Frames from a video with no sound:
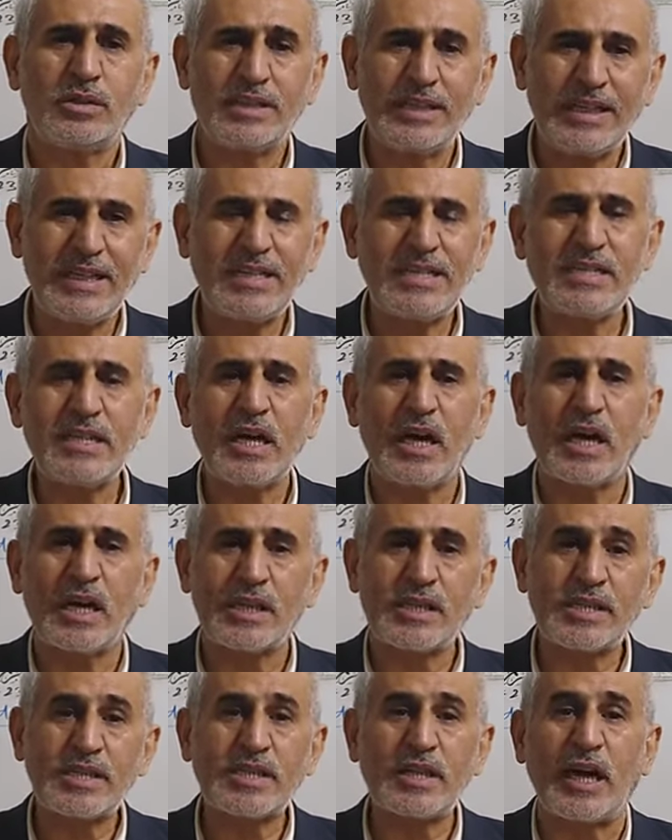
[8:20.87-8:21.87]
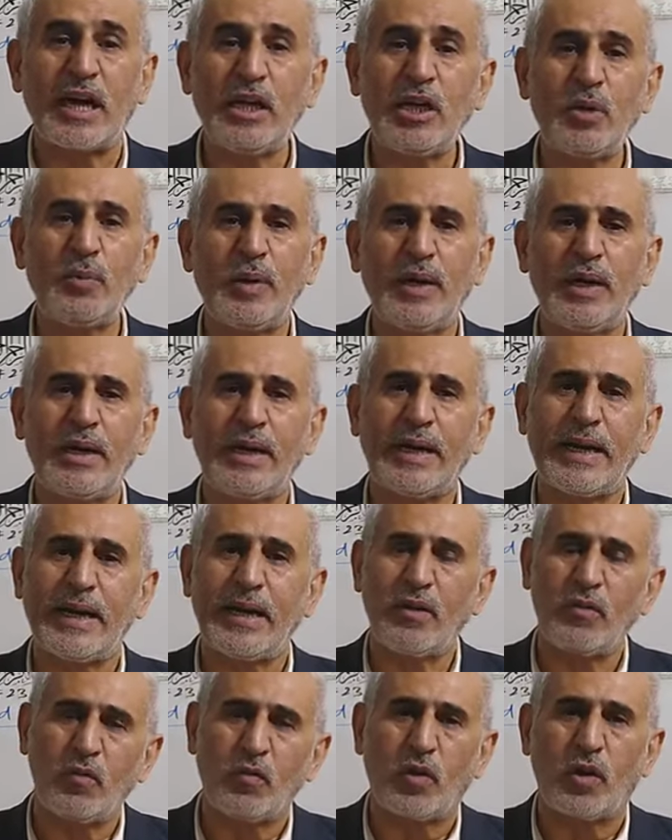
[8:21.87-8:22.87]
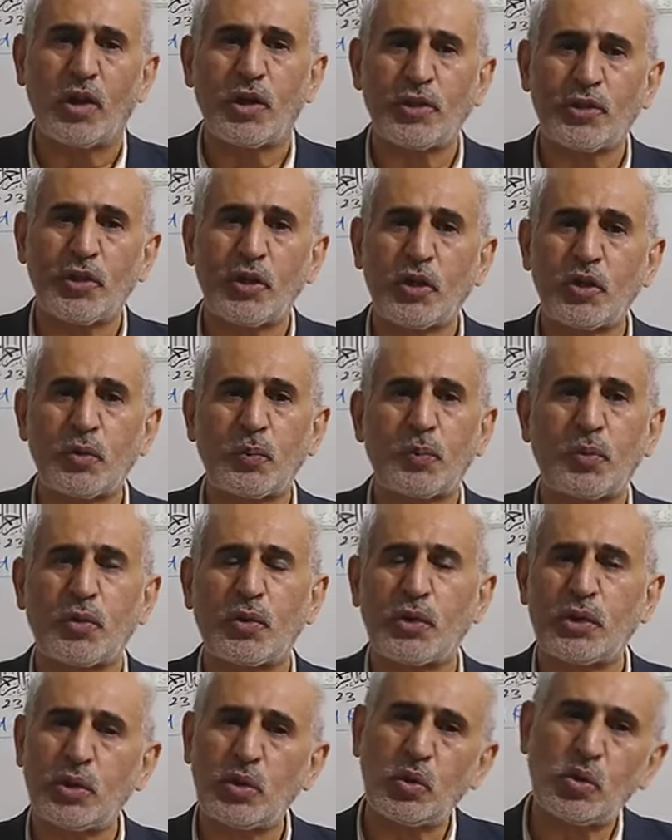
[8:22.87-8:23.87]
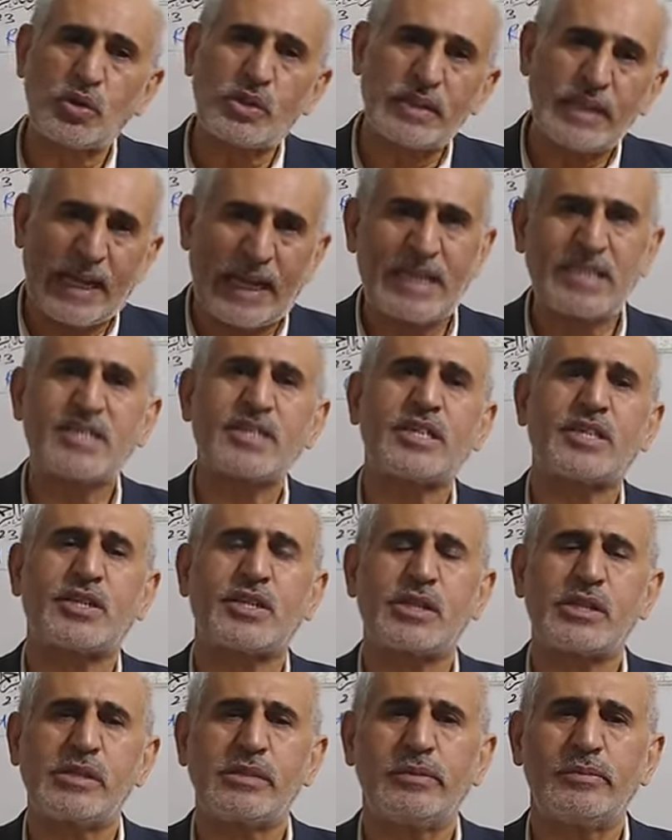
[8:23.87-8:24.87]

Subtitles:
these are soluble in water to produce acid.